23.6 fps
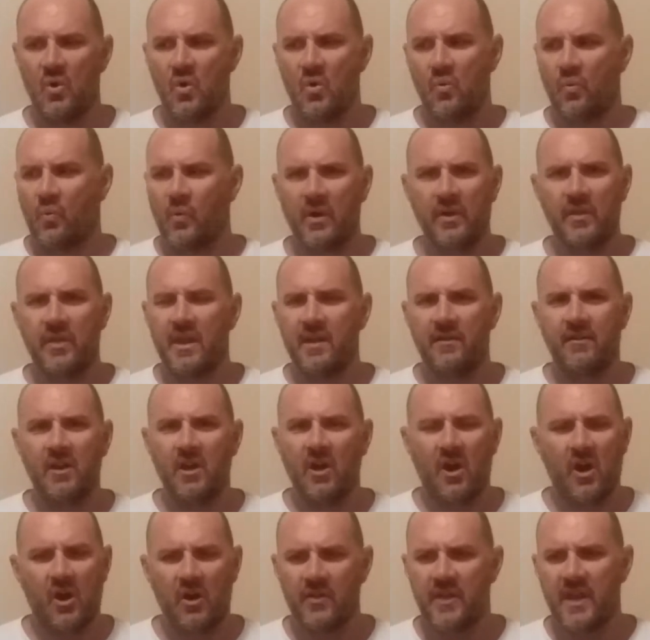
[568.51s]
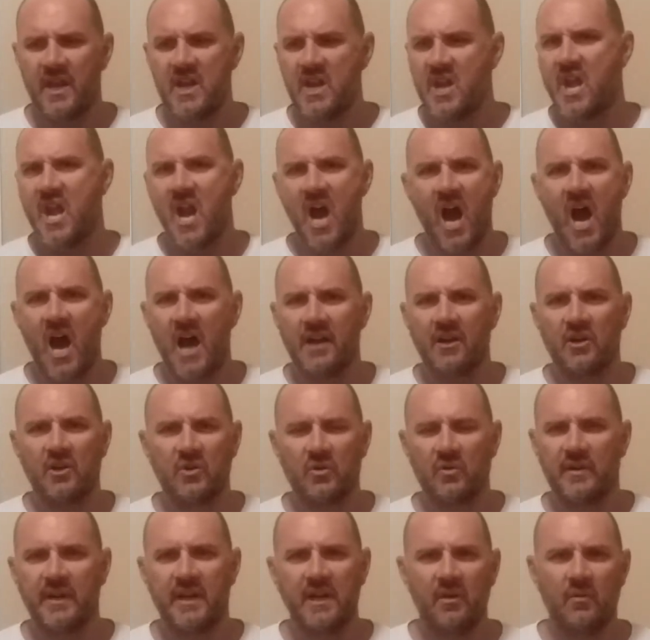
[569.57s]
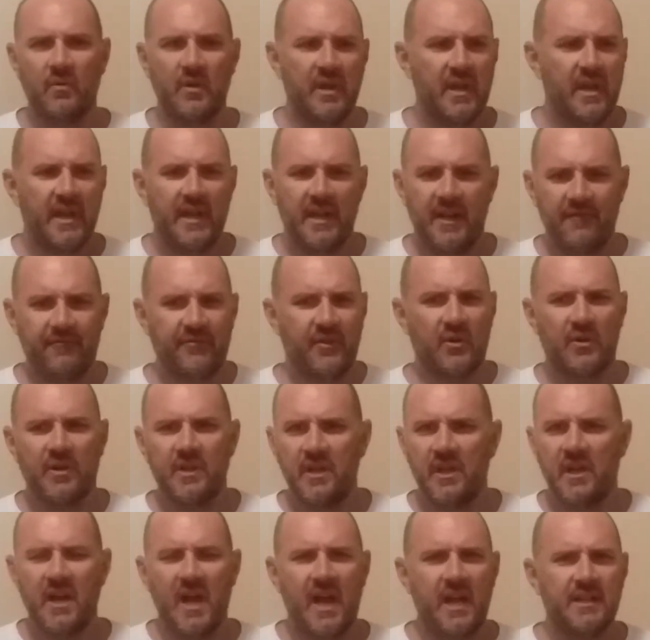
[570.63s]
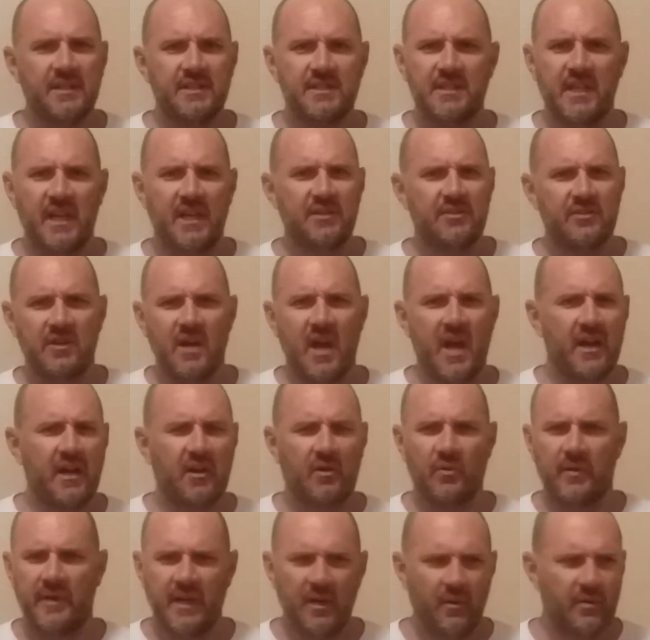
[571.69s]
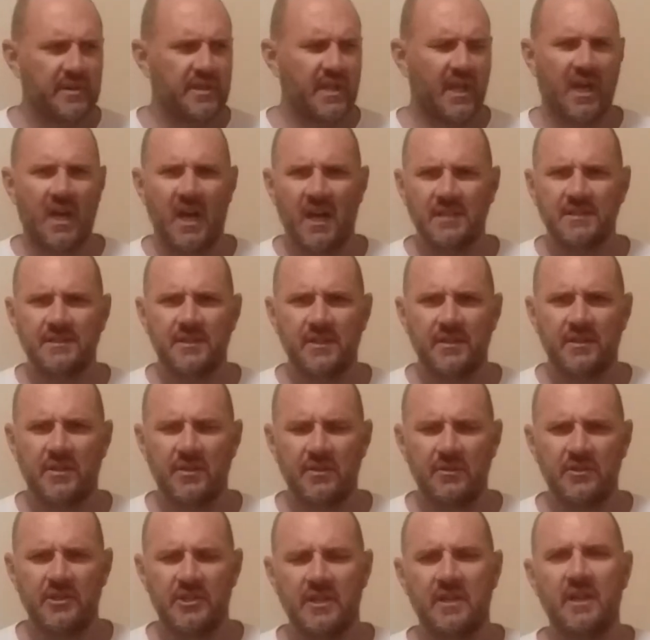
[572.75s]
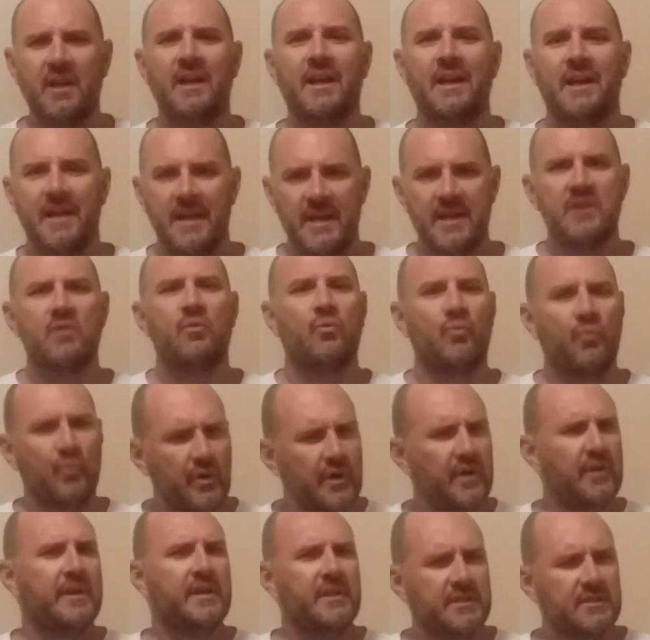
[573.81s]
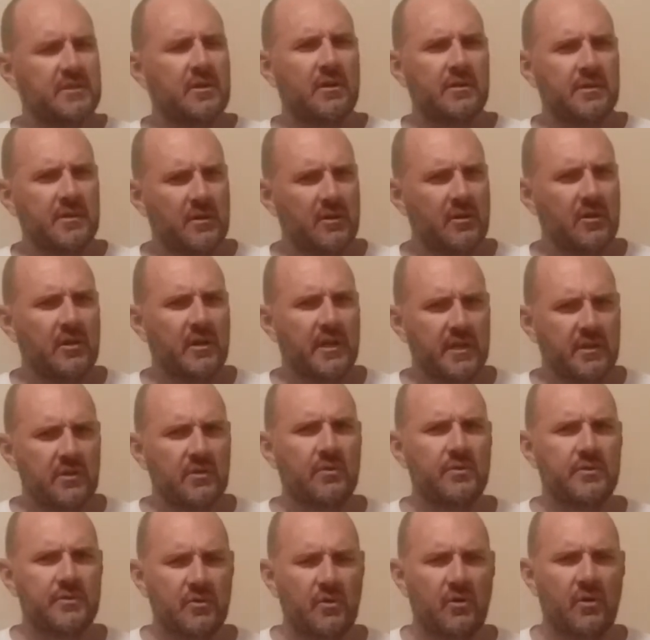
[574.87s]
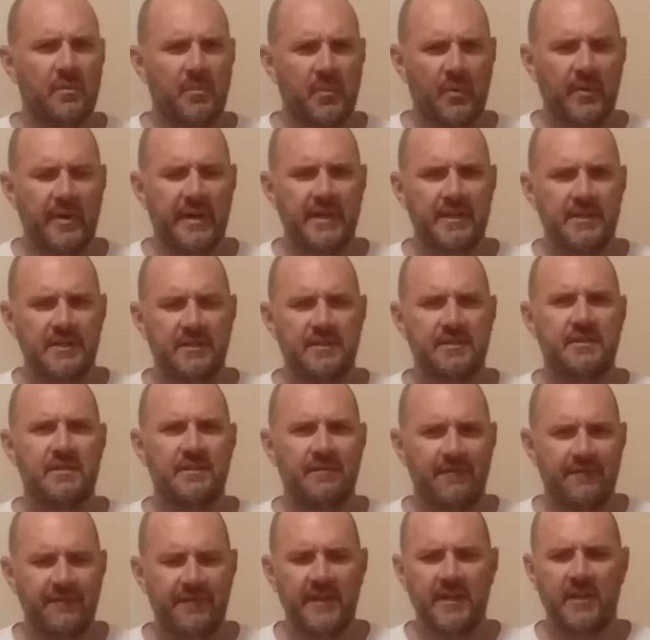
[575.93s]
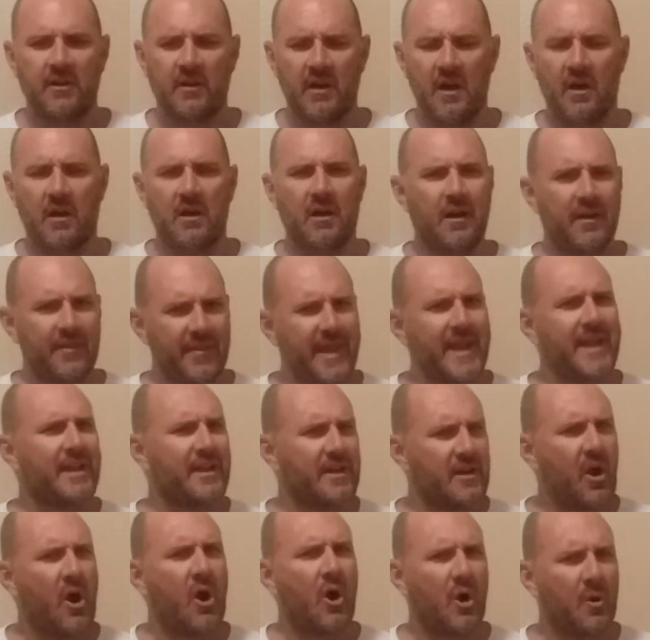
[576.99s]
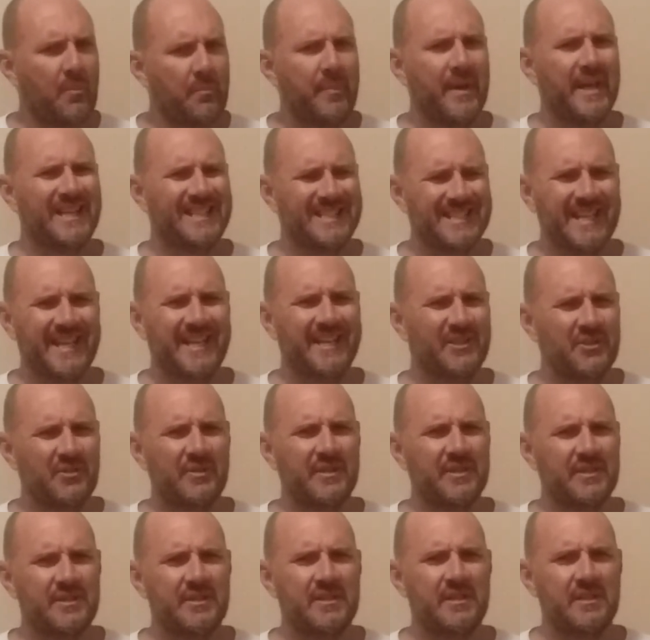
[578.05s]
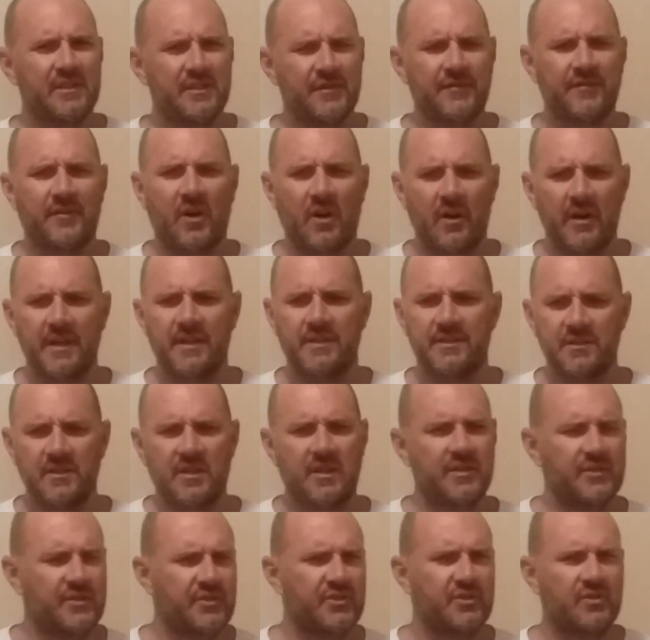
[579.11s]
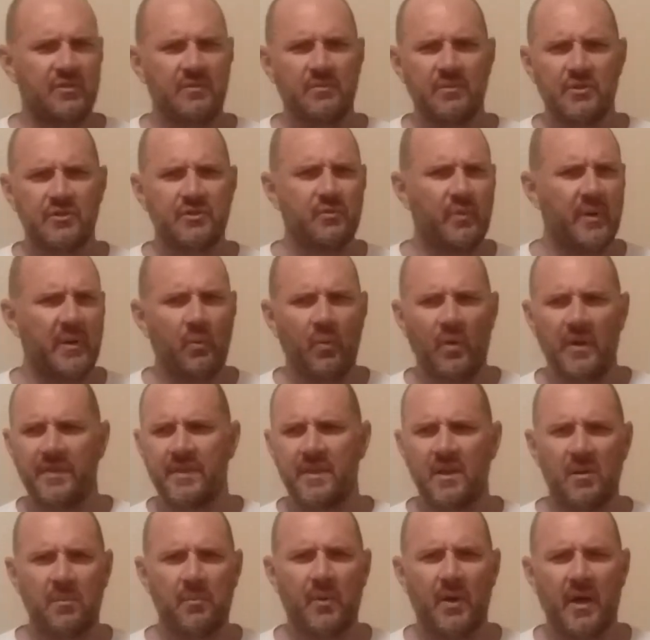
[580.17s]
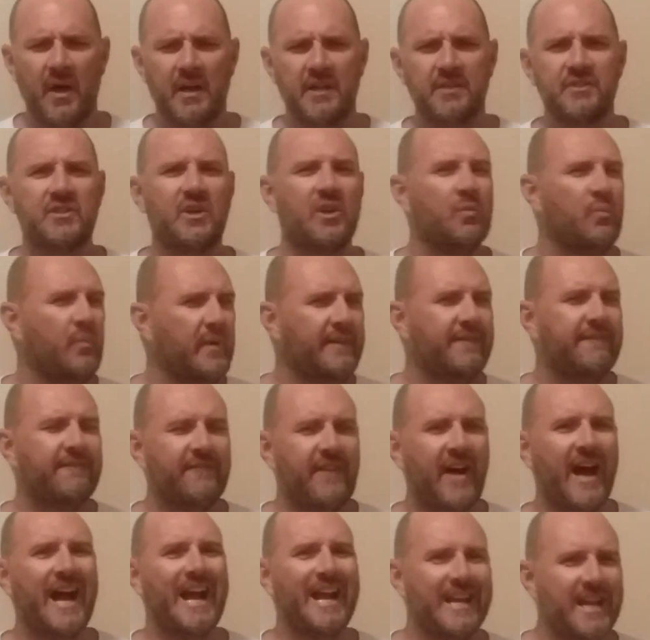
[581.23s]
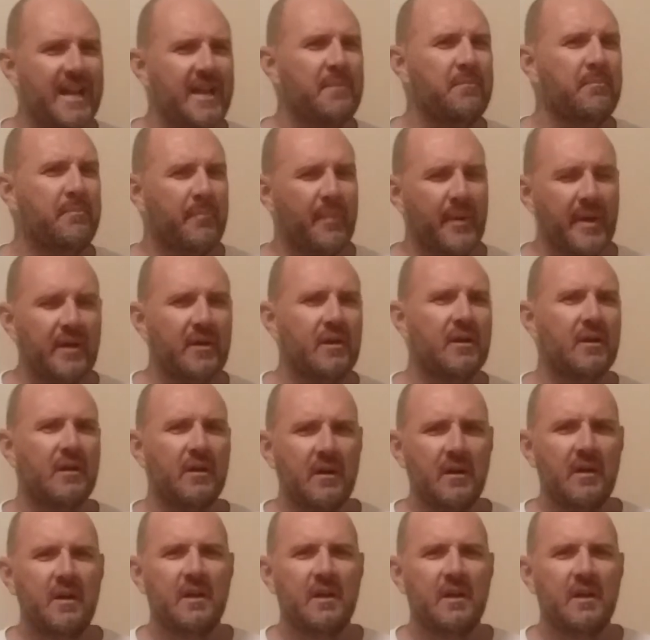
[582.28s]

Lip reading: where are they not agreeing with, if they're in the United States, or not agreeing with the Constitution. Really start to look at those corporations and figure out, are they in our best interest as far as consumers? Do we want their products? Could we find a better